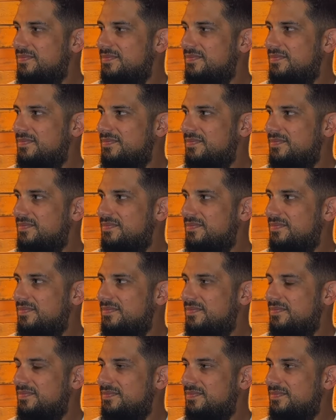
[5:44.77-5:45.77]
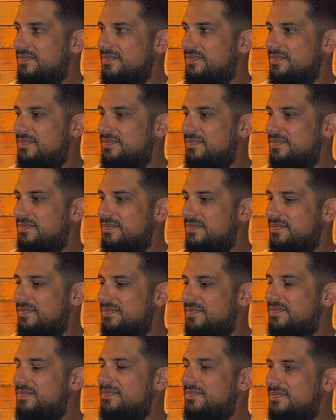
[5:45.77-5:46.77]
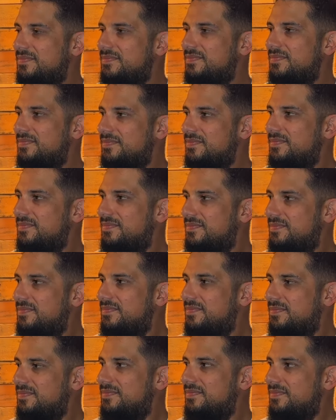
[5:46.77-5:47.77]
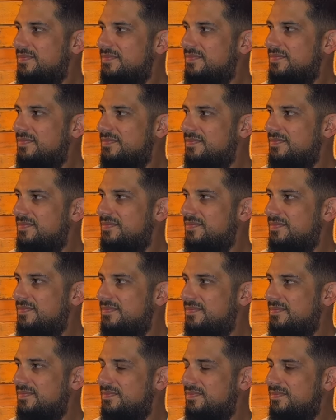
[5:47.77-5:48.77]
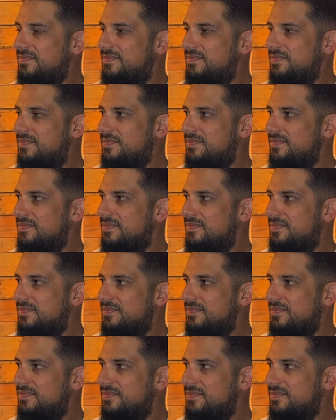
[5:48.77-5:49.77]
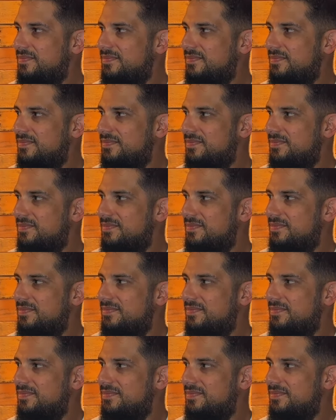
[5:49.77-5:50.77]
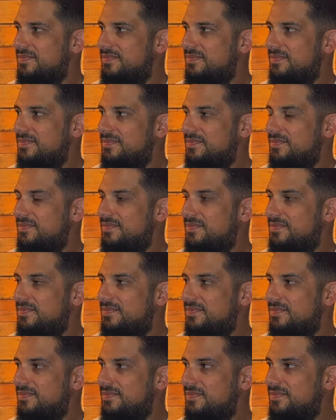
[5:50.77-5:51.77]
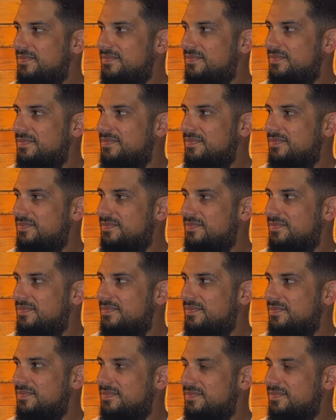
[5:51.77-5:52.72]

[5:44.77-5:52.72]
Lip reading: [no speech]